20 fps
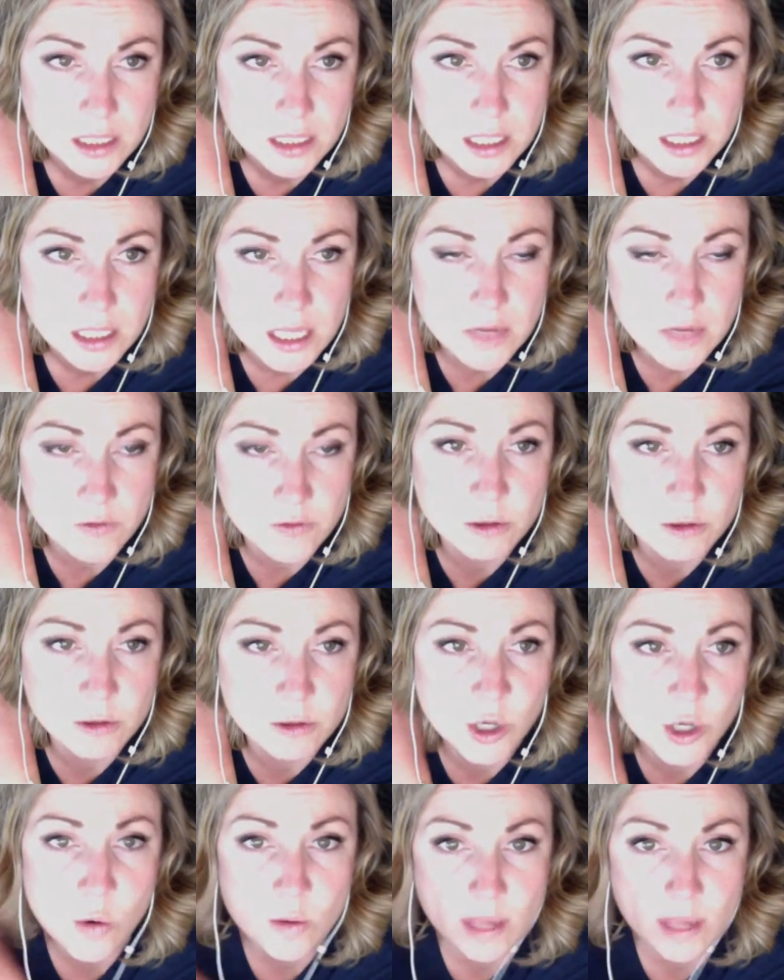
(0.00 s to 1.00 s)
if you
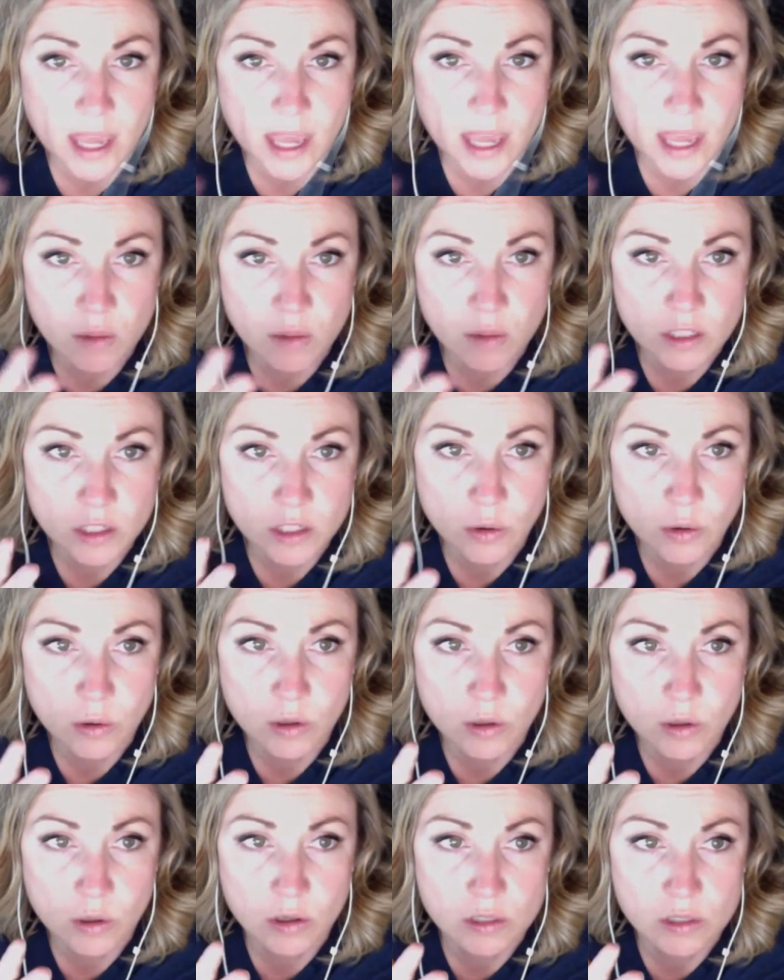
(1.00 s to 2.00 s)
don't count the
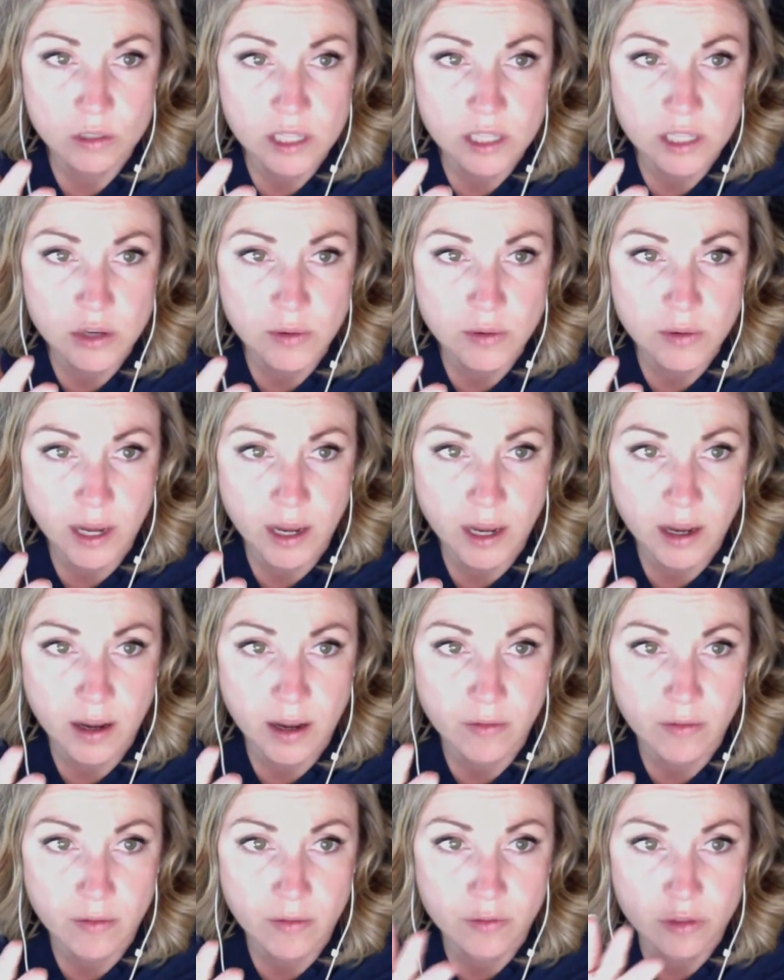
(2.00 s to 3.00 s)
totals, then you
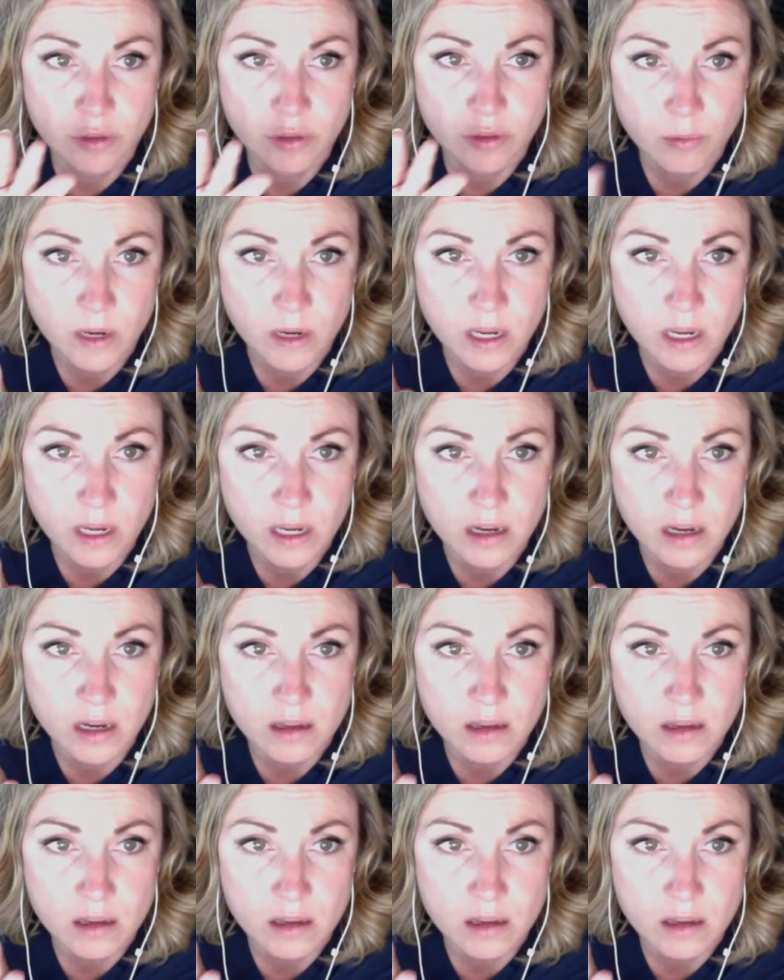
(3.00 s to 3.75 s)
have 2